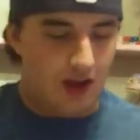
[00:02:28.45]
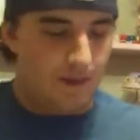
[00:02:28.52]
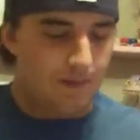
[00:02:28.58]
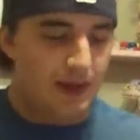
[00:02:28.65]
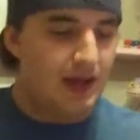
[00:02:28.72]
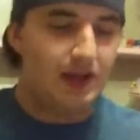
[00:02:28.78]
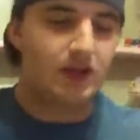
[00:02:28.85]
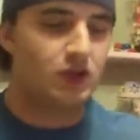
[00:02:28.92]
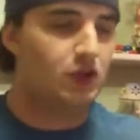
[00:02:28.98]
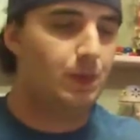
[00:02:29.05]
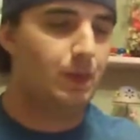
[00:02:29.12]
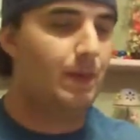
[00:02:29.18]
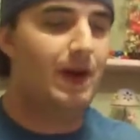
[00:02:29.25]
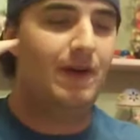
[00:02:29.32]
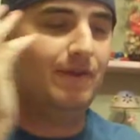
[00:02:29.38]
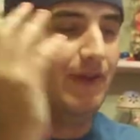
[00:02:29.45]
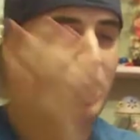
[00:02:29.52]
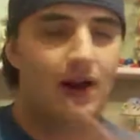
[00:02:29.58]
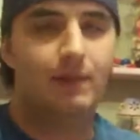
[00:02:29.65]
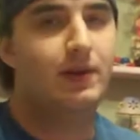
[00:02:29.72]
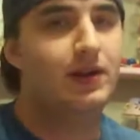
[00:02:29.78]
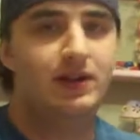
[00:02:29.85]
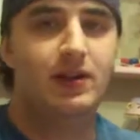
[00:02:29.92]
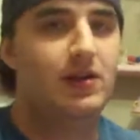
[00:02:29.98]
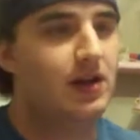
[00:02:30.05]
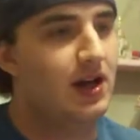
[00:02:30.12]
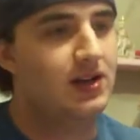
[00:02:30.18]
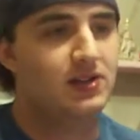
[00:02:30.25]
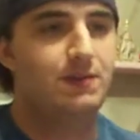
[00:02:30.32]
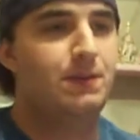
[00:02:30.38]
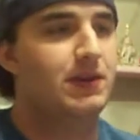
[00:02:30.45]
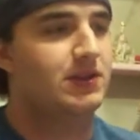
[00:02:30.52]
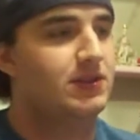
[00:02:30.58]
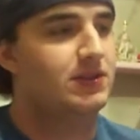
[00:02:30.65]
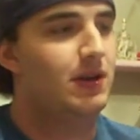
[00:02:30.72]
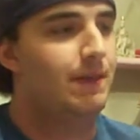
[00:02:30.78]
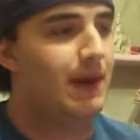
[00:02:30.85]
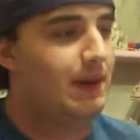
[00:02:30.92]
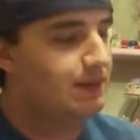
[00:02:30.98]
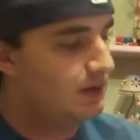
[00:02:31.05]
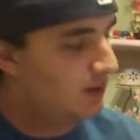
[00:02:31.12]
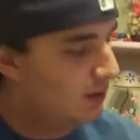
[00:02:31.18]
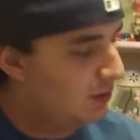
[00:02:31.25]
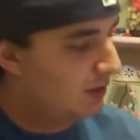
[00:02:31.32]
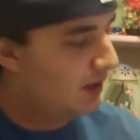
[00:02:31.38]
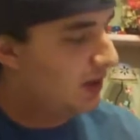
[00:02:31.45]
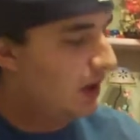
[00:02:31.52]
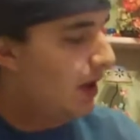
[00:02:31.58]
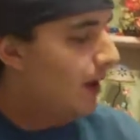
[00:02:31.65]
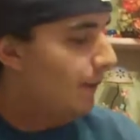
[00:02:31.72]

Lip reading: Being a Superman fan, I'm going to tell you guys to pick this up, absolutely.